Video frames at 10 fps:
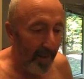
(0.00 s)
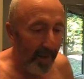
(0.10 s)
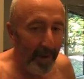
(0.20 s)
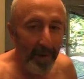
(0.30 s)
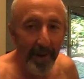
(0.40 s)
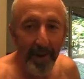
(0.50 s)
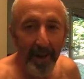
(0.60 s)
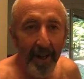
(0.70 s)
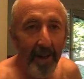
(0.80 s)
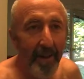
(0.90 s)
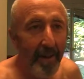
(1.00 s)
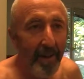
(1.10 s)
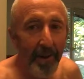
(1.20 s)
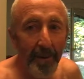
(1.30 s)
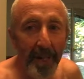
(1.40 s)
no, oh, there's
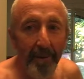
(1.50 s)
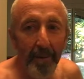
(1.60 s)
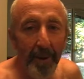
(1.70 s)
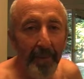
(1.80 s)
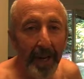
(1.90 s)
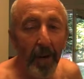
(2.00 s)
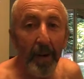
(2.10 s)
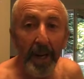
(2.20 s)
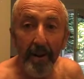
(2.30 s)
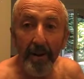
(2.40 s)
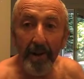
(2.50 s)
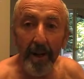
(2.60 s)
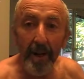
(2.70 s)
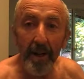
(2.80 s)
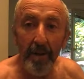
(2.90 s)
so many of them. I'm like, okay,
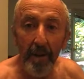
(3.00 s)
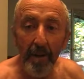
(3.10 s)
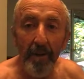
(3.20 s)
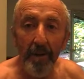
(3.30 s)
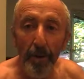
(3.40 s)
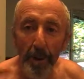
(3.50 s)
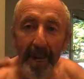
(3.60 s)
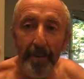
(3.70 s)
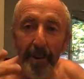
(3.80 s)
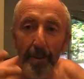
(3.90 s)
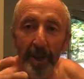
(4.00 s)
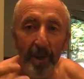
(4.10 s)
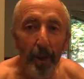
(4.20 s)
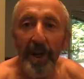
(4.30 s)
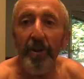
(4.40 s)
see, you make up so many
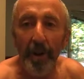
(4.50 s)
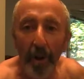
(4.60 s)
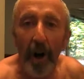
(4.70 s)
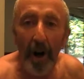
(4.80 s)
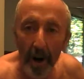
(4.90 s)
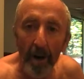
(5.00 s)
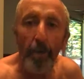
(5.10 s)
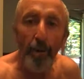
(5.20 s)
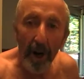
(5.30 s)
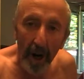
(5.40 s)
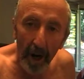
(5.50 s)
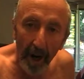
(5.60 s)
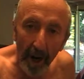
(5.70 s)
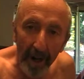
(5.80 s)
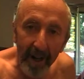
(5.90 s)
stories, they're all
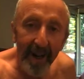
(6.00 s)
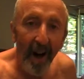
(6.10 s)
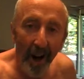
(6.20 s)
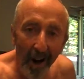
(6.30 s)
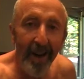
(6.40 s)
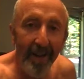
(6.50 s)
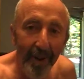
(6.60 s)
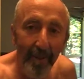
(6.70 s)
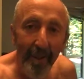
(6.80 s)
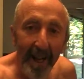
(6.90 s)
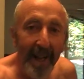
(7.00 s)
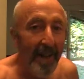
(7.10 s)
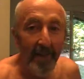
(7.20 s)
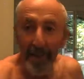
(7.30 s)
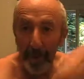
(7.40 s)
wrong. All of them.
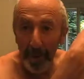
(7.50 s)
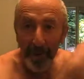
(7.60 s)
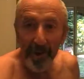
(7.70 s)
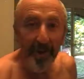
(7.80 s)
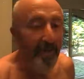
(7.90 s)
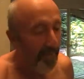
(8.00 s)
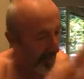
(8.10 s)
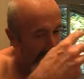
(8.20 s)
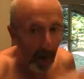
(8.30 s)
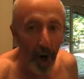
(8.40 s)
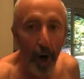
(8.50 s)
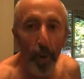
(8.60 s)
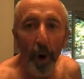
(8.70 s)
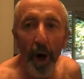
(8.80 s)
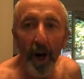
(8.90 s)
The Brazil, all
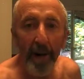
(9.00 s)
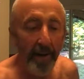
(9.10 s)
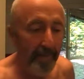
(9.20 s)
wrong.